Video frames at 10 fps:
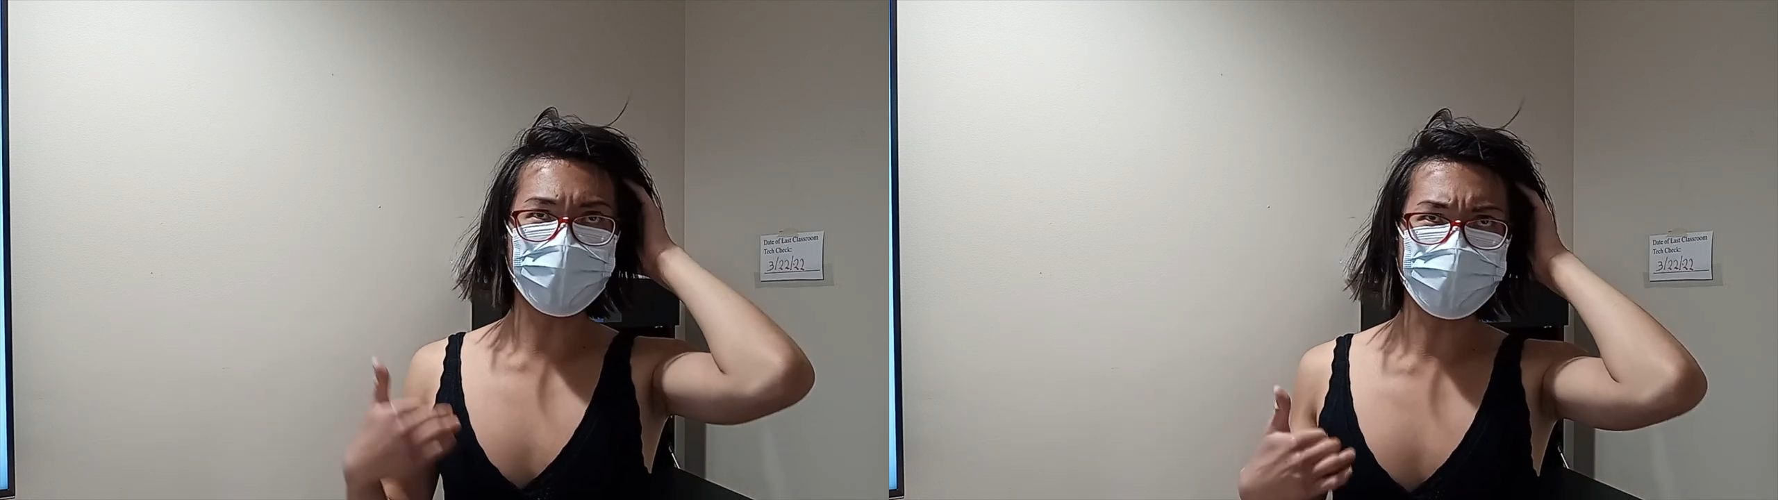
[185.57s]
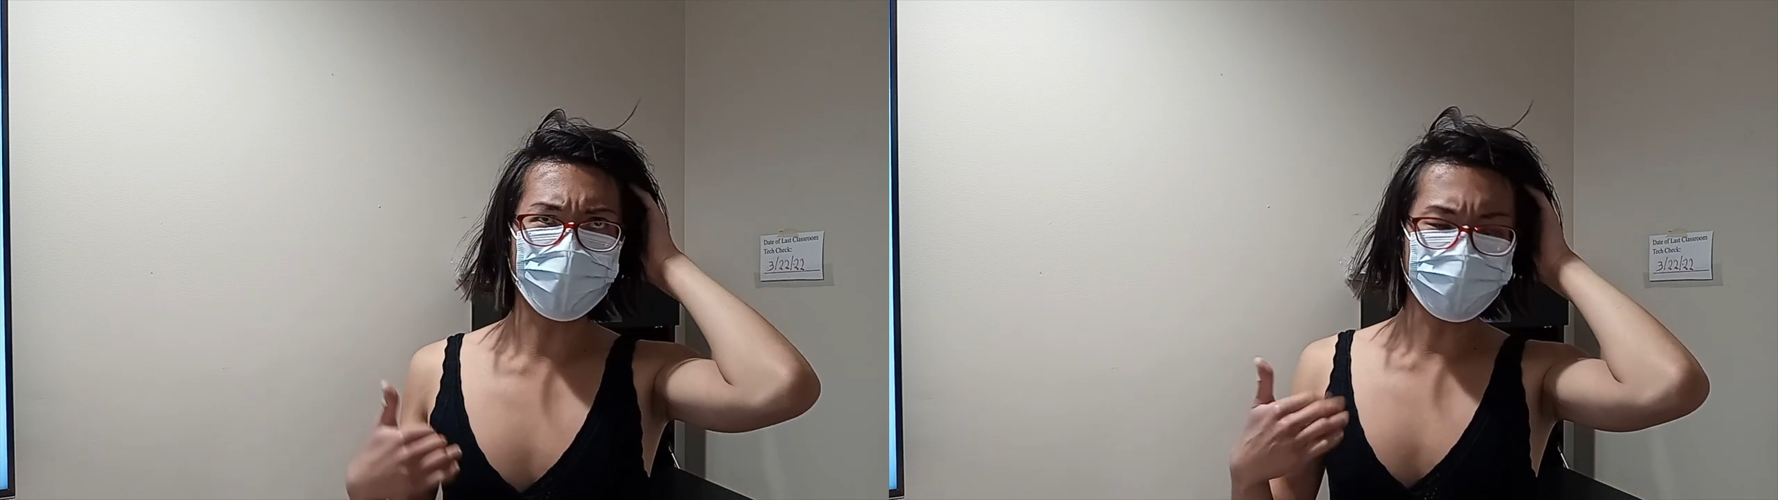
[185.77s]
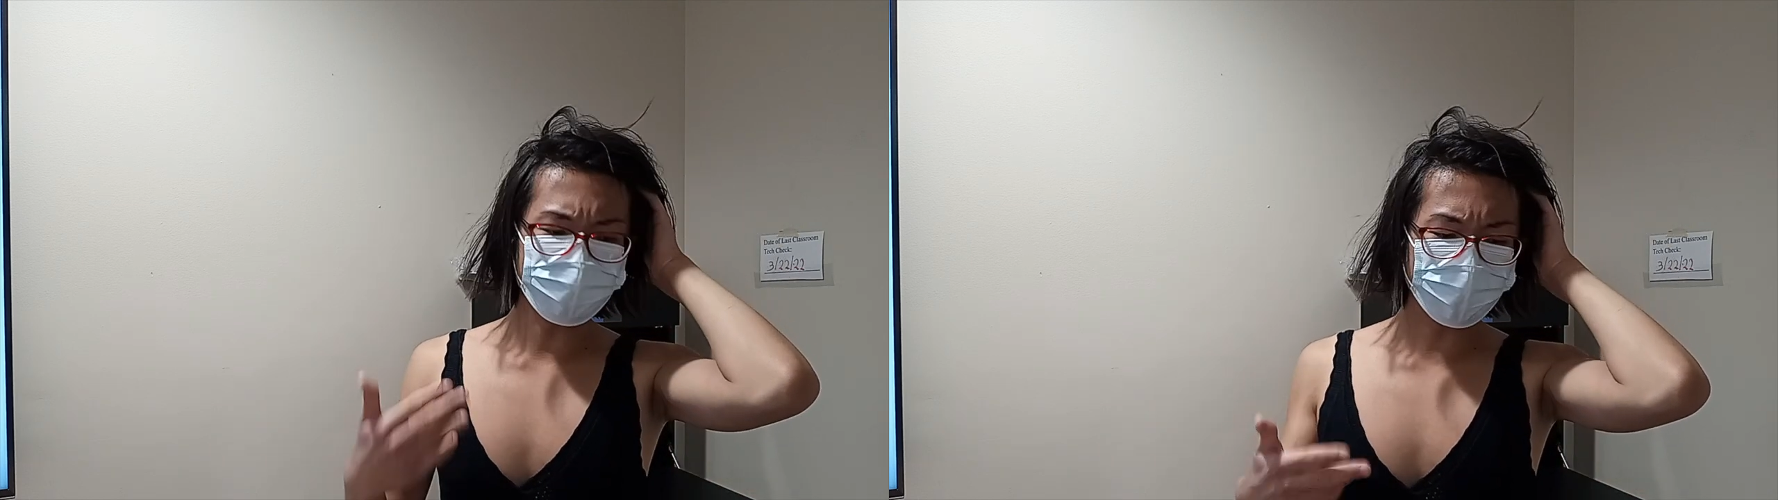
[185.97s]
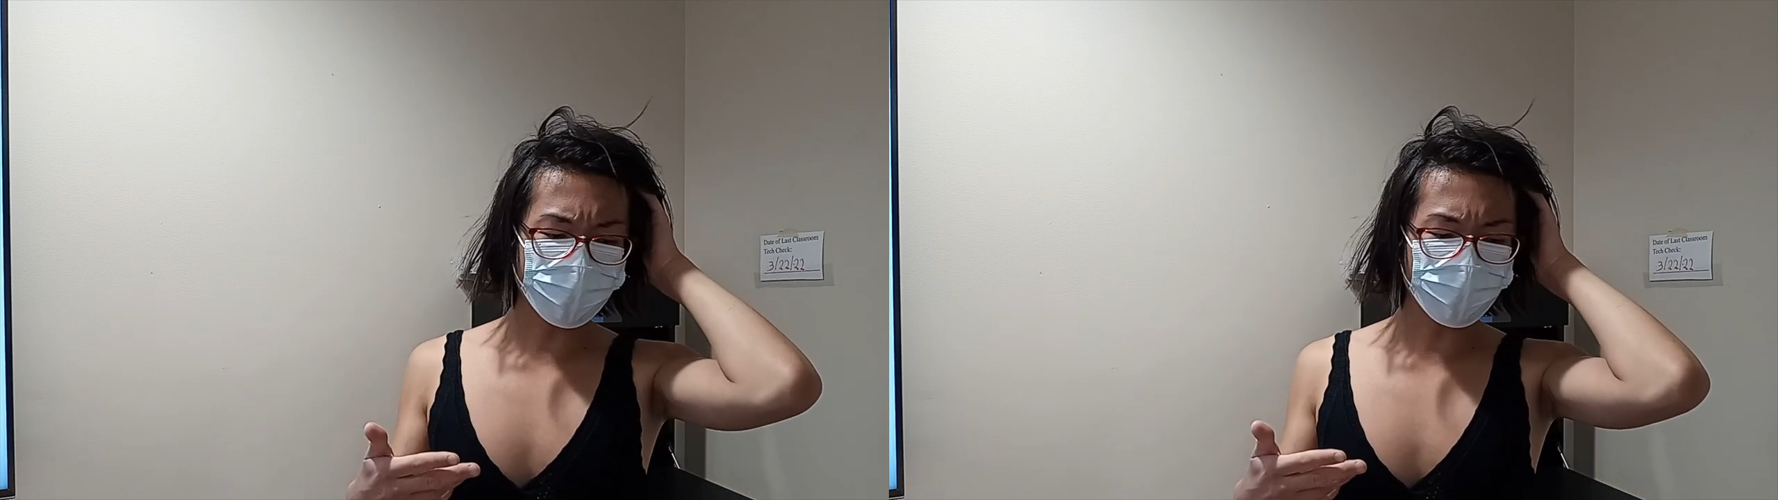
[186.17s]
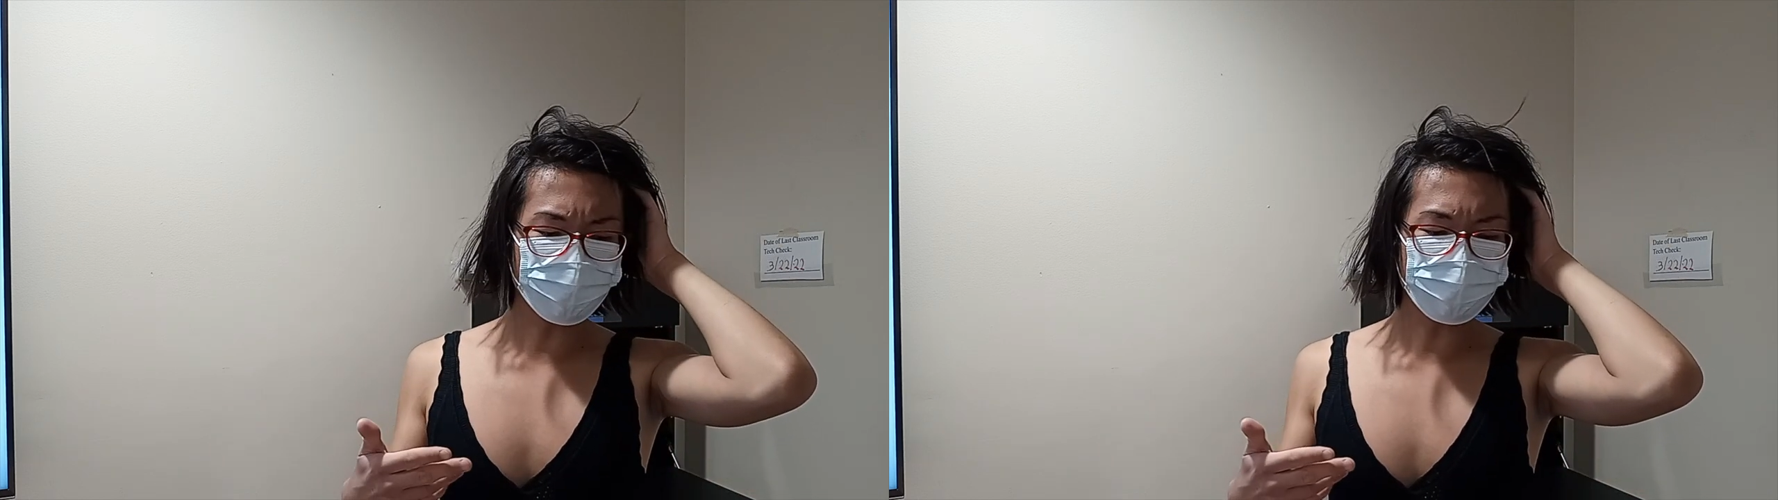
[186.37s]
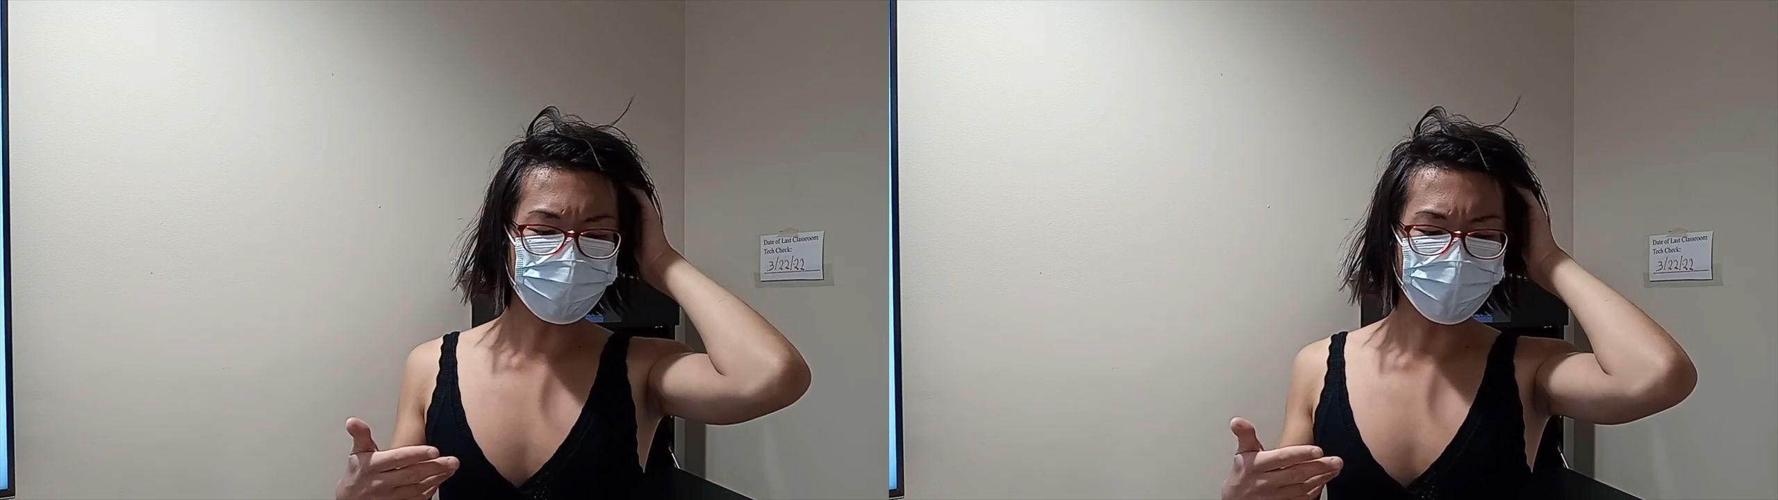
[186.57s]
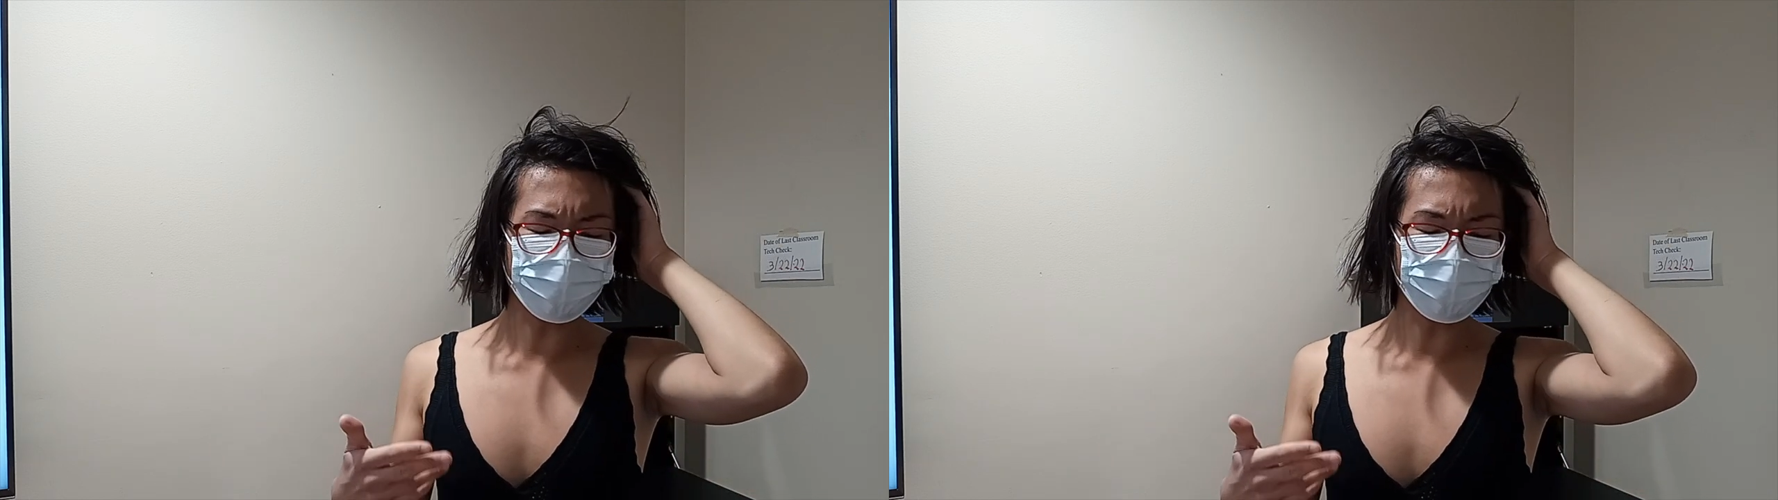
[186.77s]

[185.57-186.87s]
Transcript: one's audience cares,